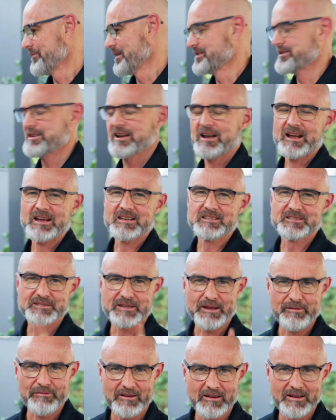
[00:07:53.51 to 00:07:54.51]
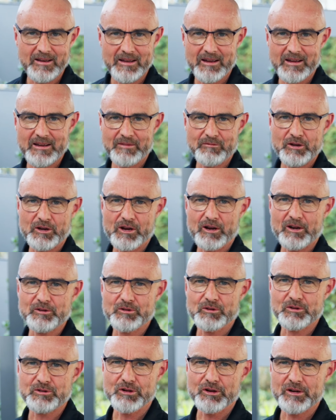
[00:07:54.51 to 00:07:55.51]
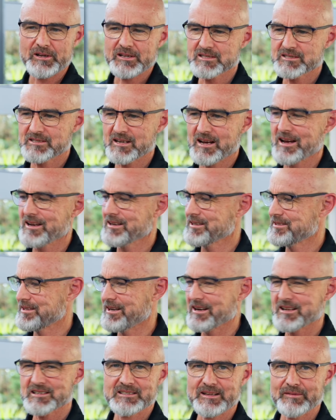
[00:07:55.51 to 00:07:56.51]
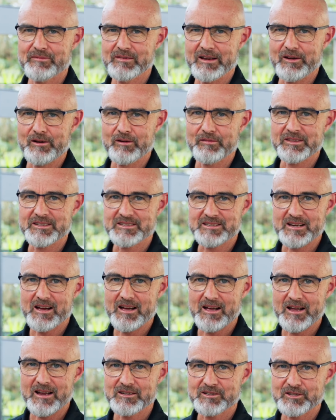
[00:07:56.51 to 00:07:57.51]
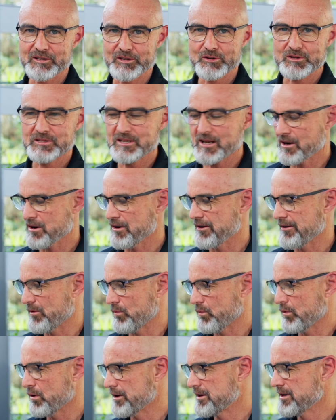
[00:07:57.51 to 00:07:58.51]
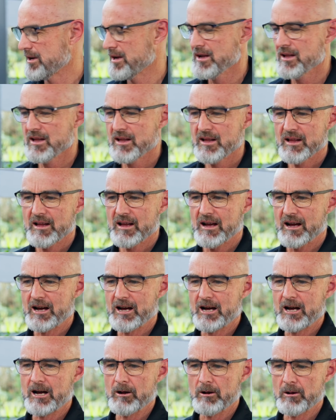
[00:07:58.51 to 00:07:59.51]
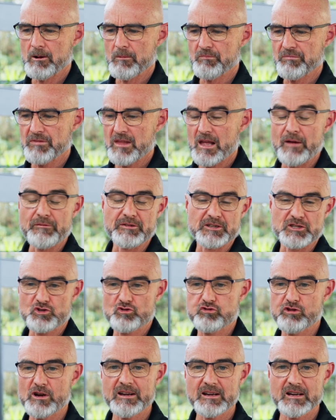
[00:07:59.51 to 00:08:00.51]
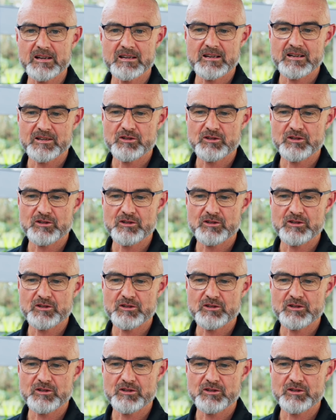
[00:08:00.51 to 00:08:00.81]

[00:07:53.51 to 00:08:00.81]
today's definitely, if you're going to do dirty steak, today's definitely not the day to use that kind of wood. If it's treated,